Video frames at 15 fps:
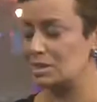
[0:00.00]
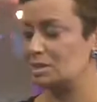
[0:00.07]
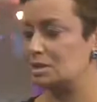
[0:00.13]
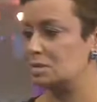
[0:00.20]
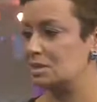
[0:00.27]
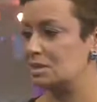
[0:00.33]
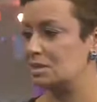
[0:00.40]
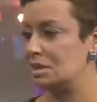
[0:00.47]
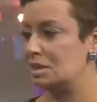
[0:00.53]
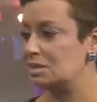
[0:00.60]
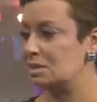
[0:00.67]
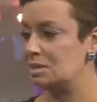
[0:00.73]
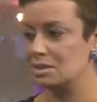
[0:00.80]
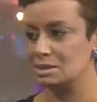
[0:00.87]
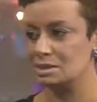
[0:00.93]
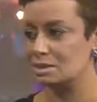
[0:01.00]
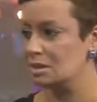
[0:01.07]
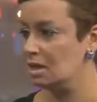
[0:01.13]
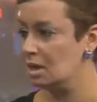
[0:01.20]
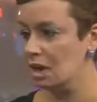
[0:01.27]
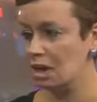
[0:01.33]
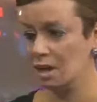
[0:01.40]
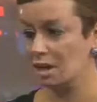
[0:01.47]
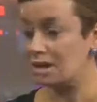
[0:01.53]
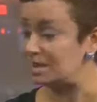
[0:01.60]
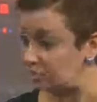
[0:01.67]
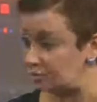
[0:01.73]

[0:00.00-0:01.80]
the Islamic State, is uh,